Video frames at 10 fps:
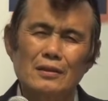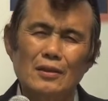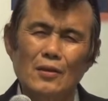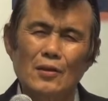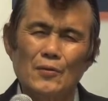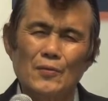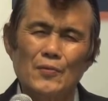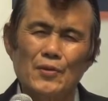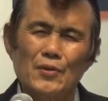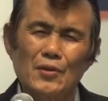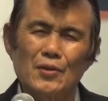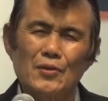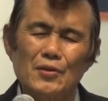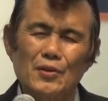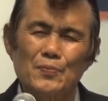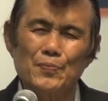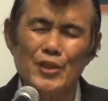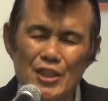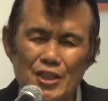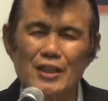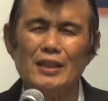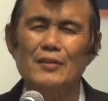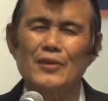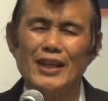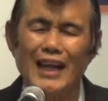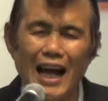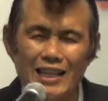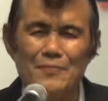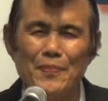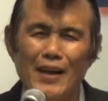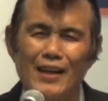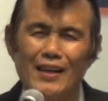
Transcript: The preaching of gospel,